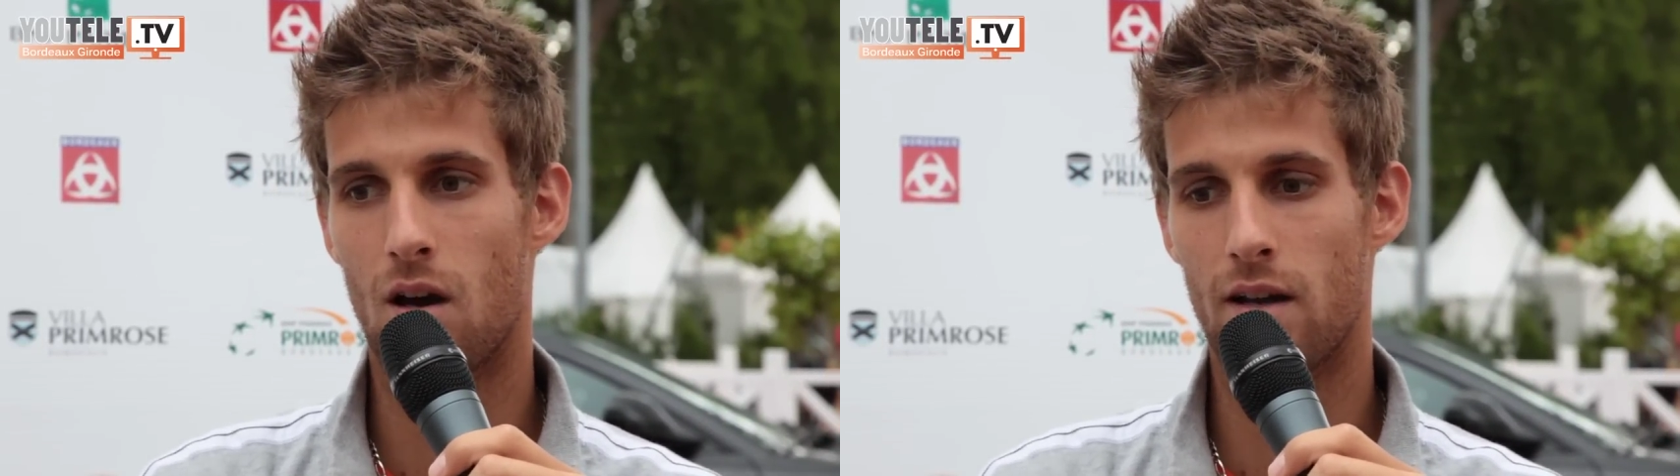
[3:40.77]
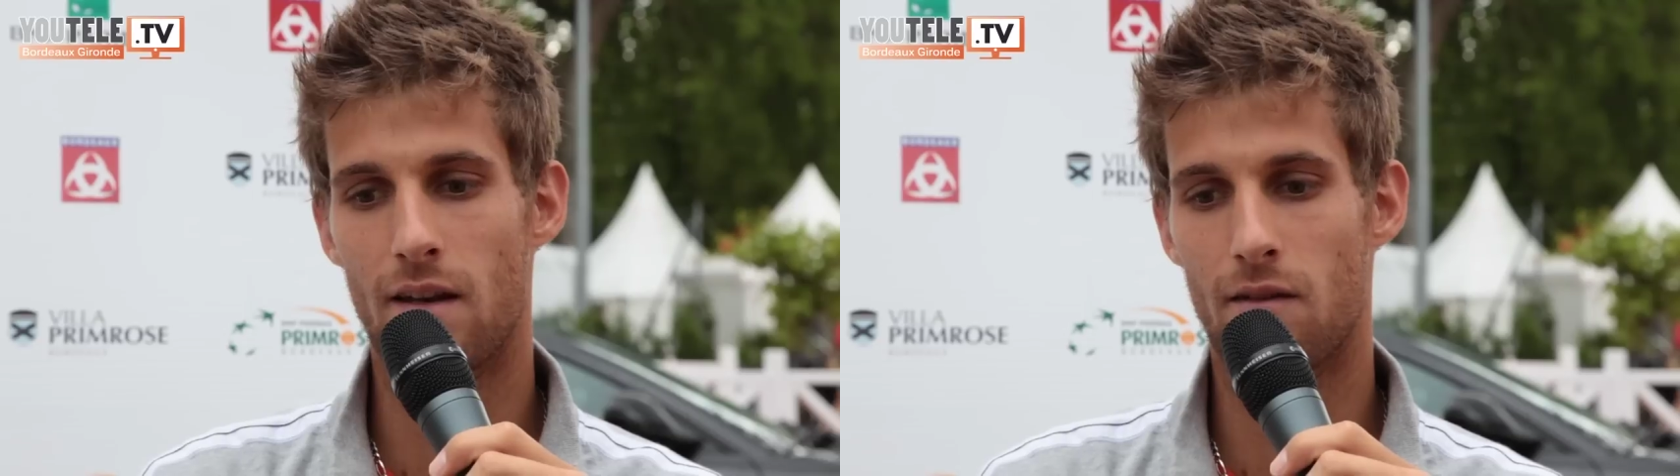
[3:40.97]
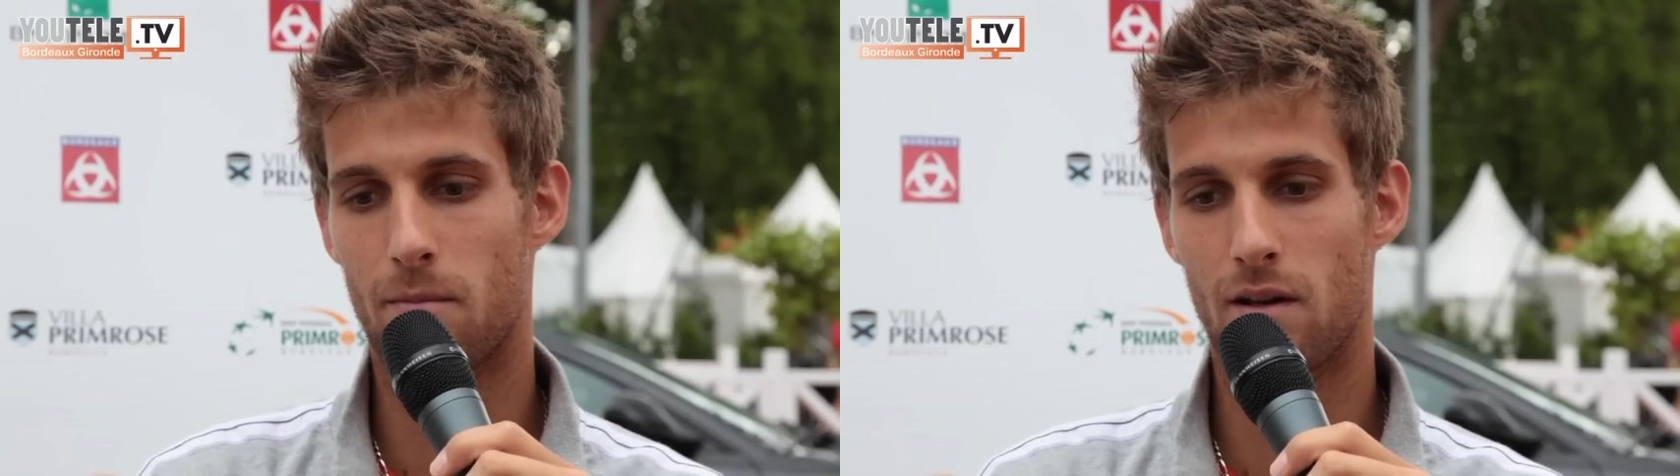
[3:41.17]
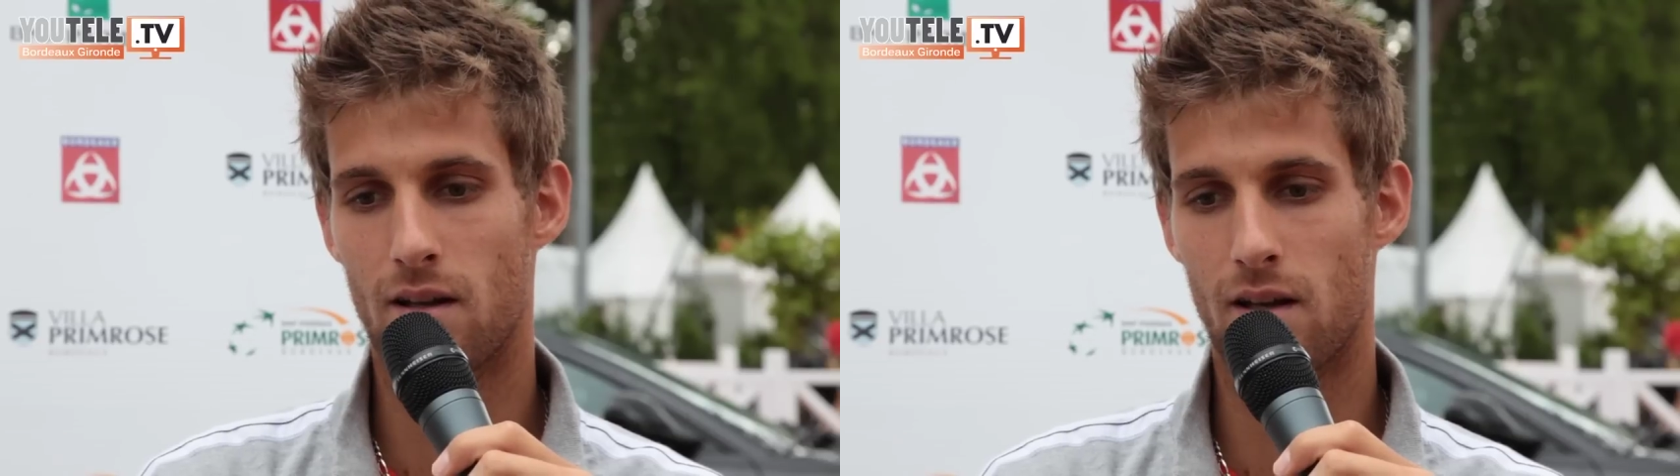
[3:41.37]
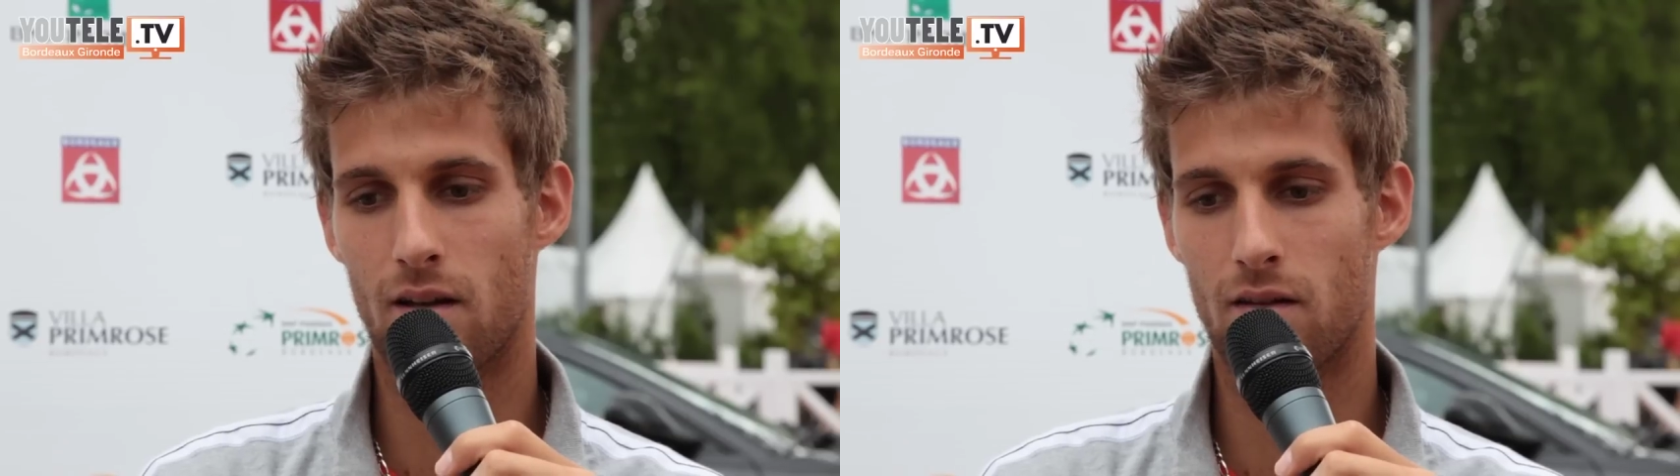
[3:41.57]
I never played
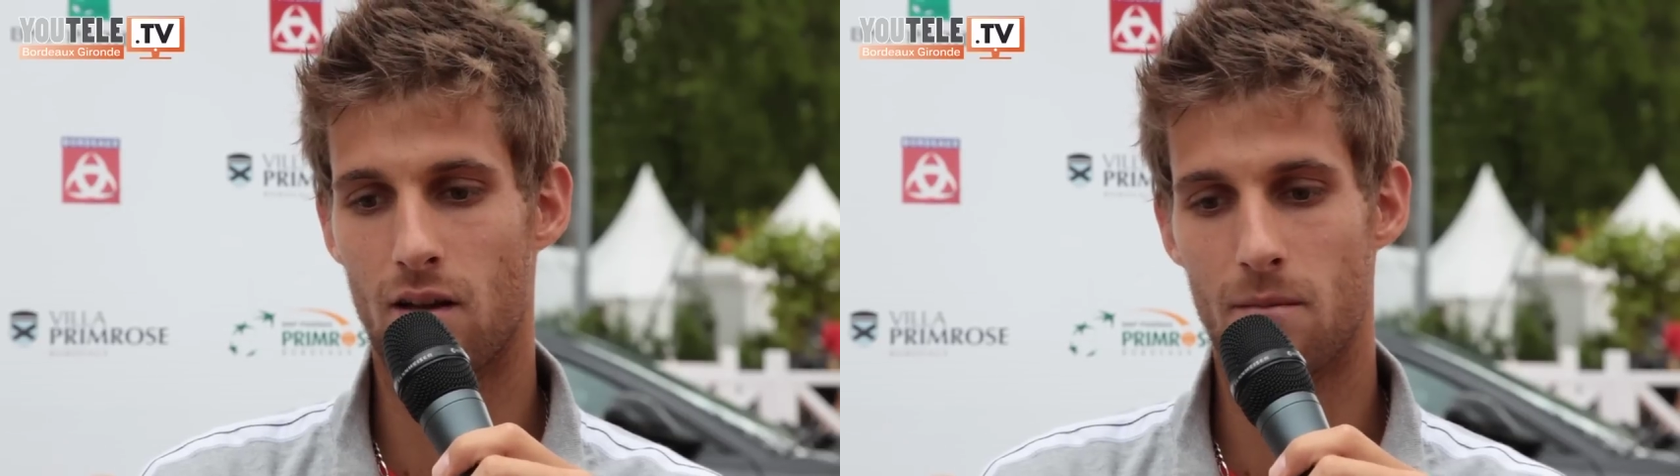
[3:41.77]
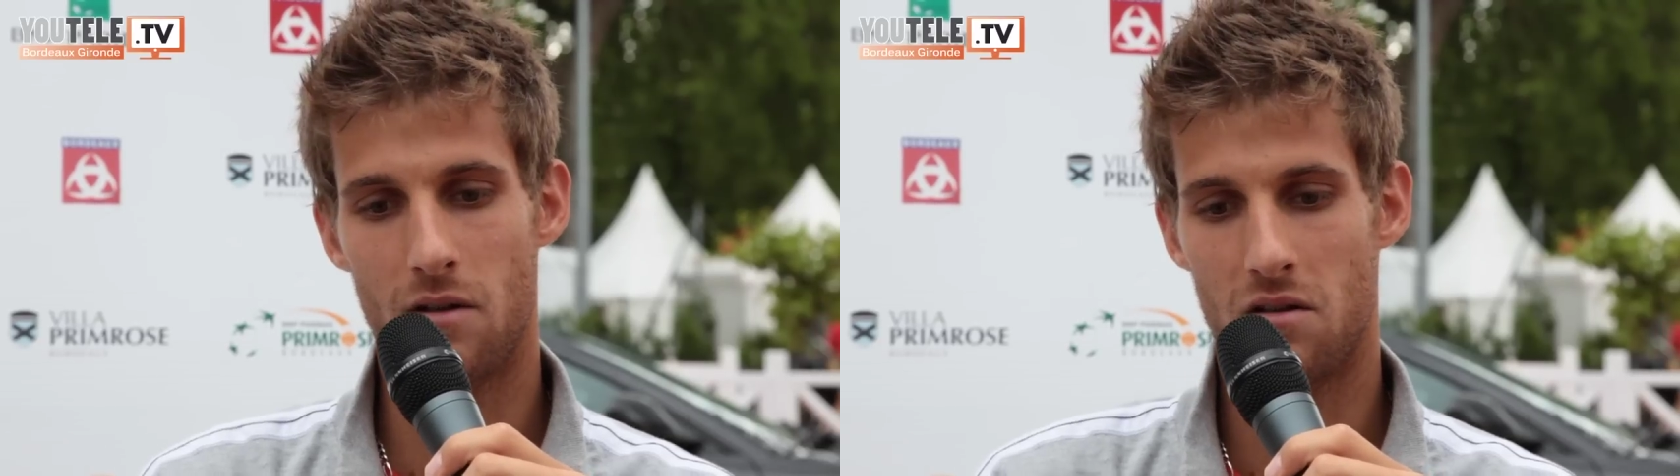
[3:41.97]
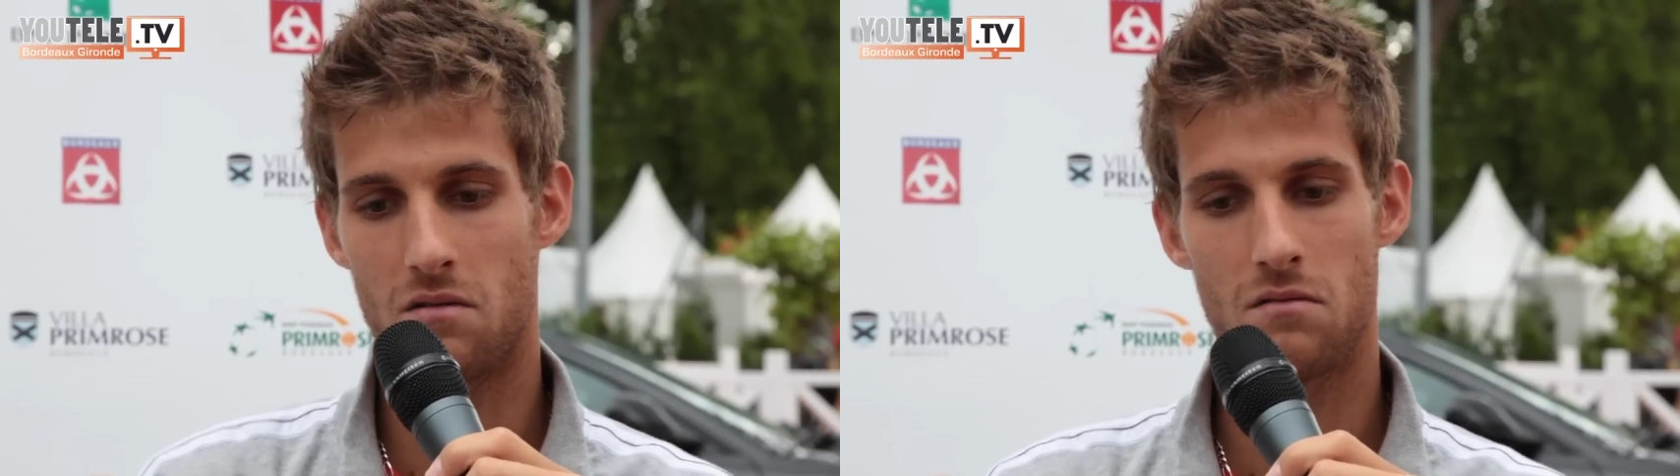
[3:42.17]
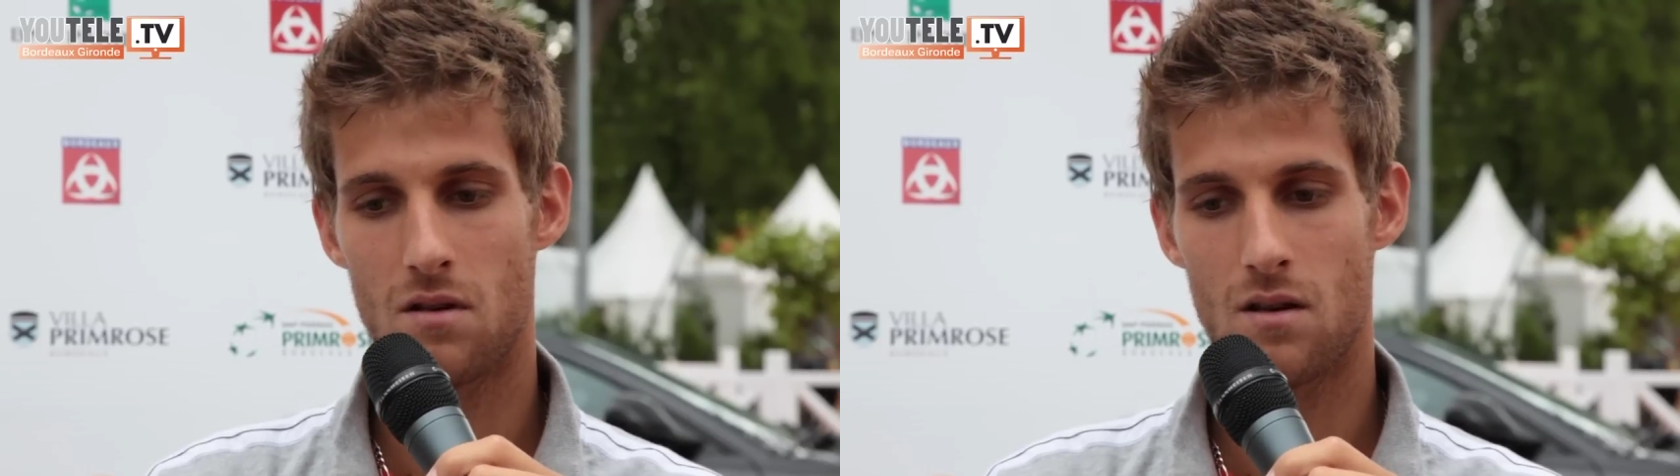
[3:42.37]
against them, and